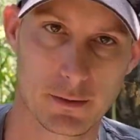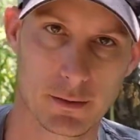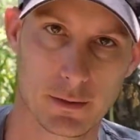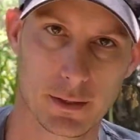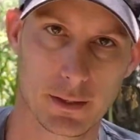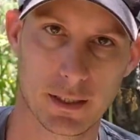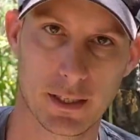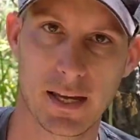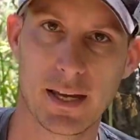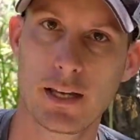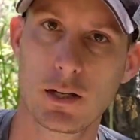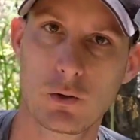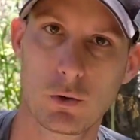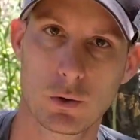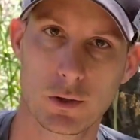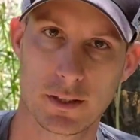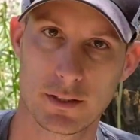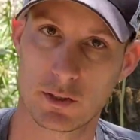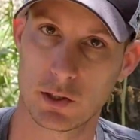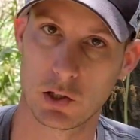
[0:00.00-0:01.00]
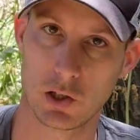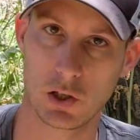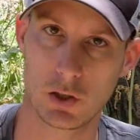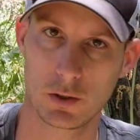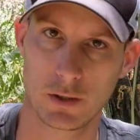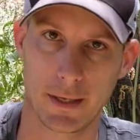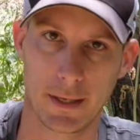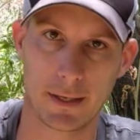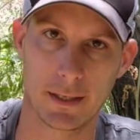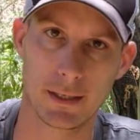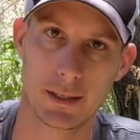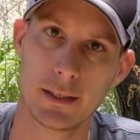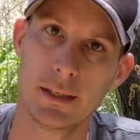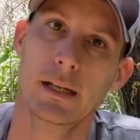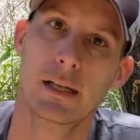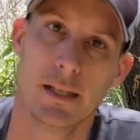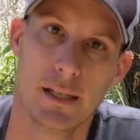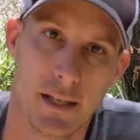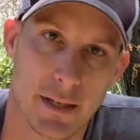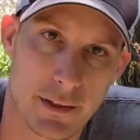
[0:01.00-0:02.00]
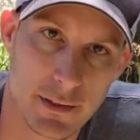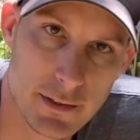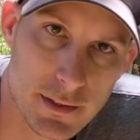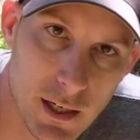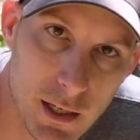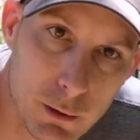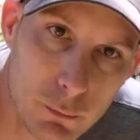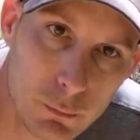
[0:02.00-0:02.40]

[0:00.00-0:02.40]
the acorn is elongated, and it's not